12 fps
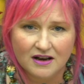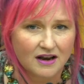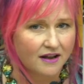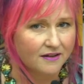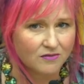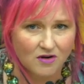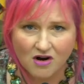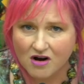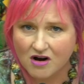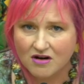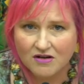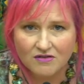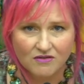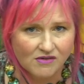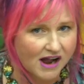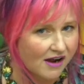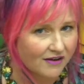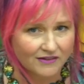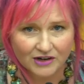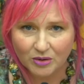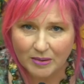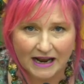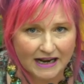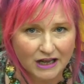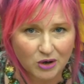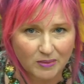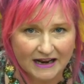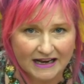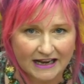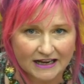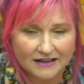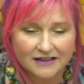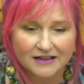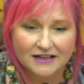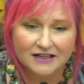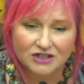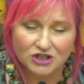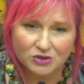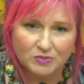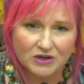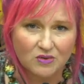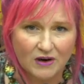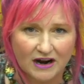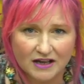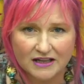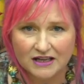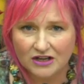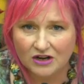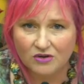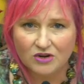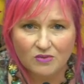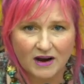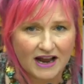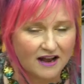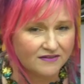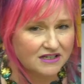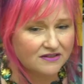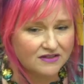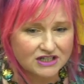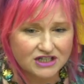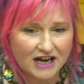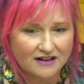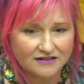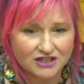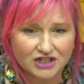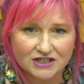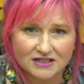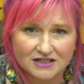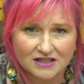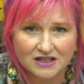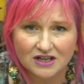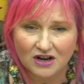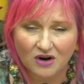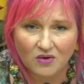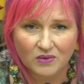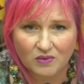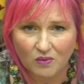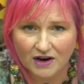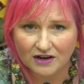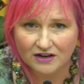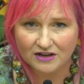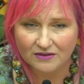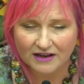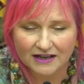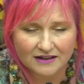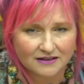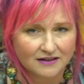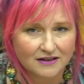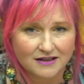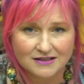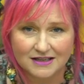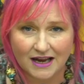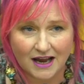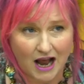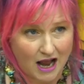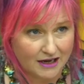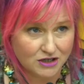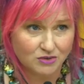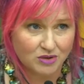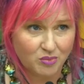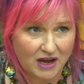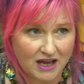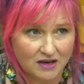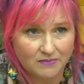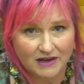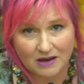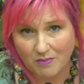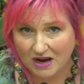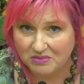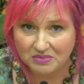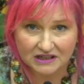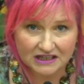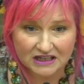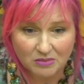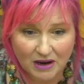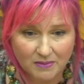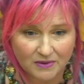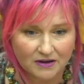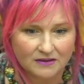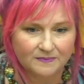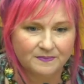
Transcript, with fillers: Nothing wrong. However you're painting your painting, just be aware that, you know, you might have different challenges, you know, with what you're doing. It's like, I can do it in pen, but it might bleed in the paper.